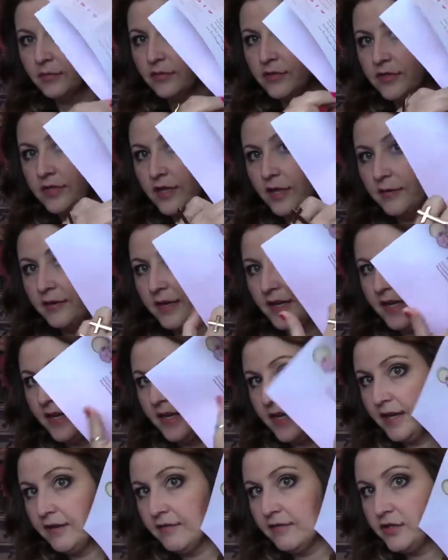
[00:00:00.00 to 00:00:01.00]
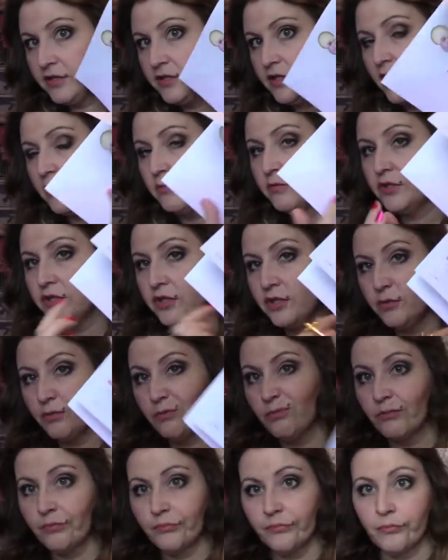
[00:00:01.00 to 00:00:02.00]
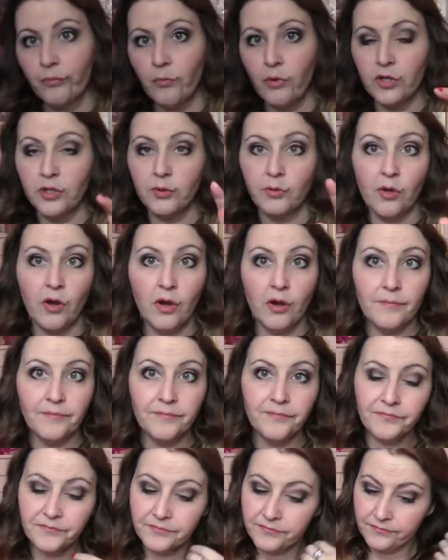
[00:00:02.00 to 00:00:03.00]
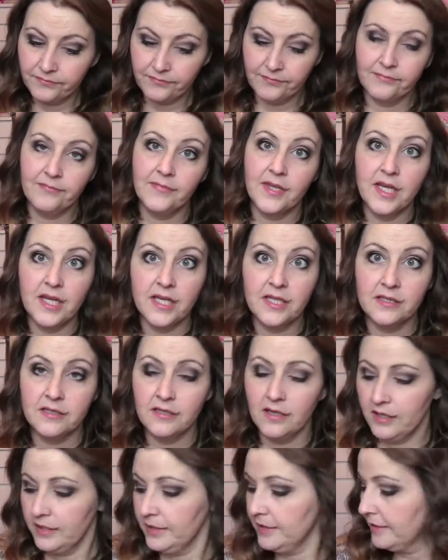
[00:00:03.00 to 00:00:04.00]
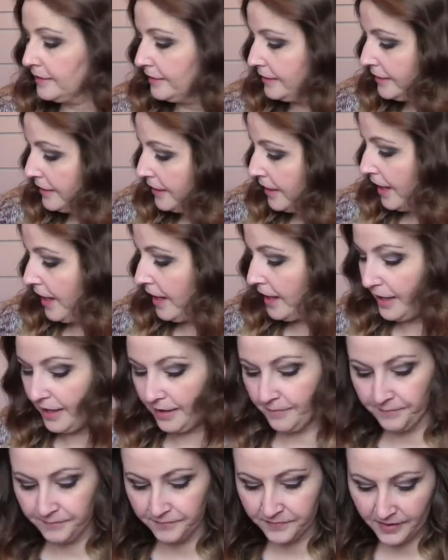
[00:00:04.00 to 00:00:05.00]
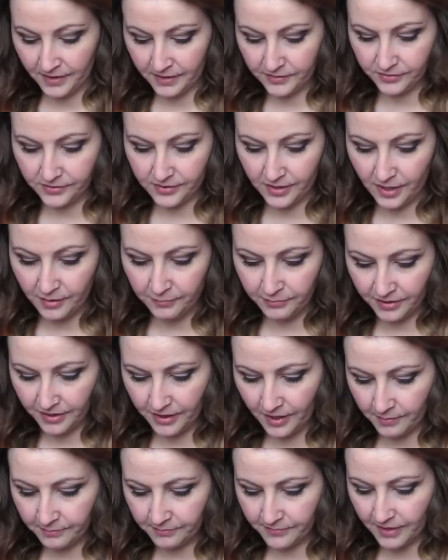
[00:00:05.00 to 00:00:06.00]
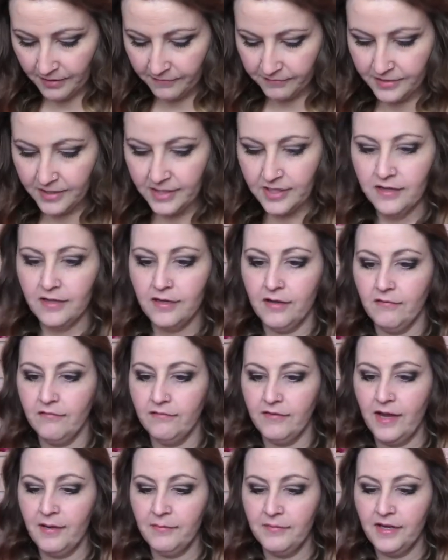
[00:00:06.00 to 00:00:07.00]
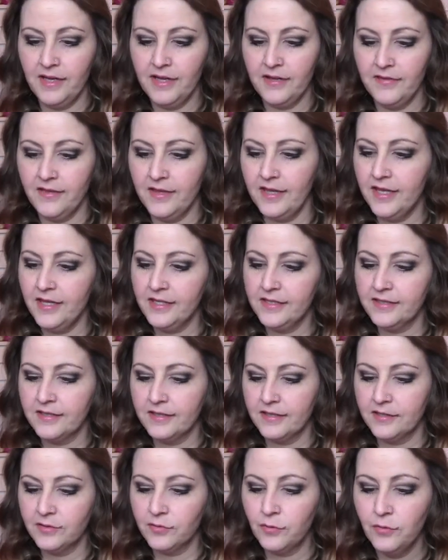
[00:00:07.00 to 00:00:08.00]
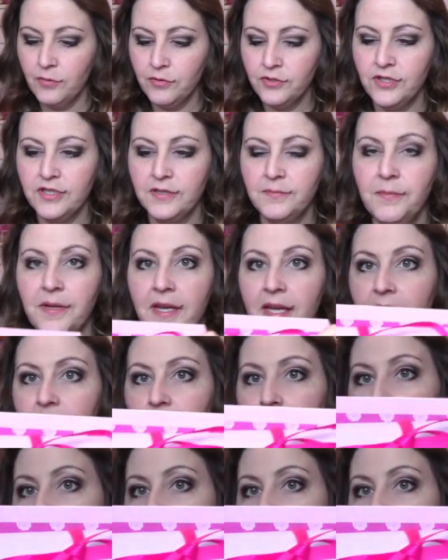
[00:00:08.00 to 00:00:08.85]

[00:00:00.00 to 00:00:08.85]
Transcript: also in here it shows you what you've got inside. So it comes lovely wrapped like this, this gorgeous pink